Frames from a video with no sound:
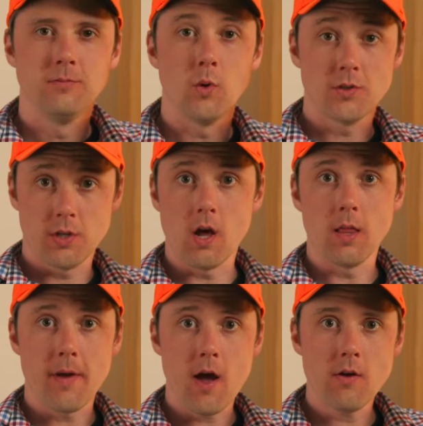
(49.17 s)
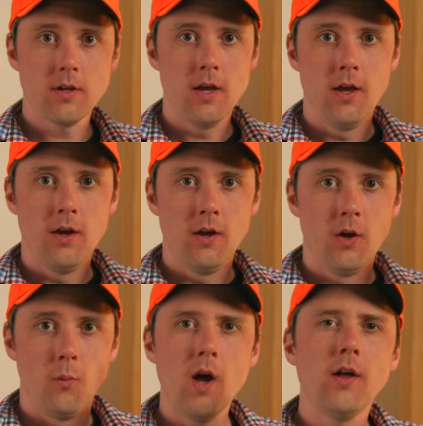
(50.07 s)
What's it all about?
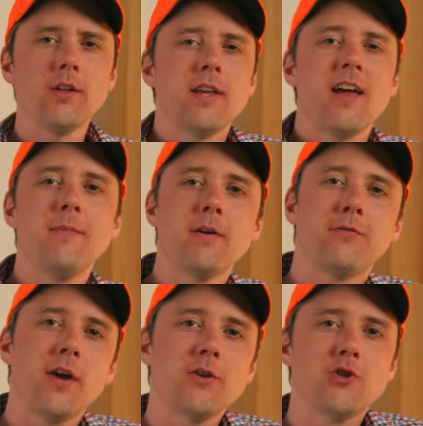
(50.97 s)
Well, let's have my friend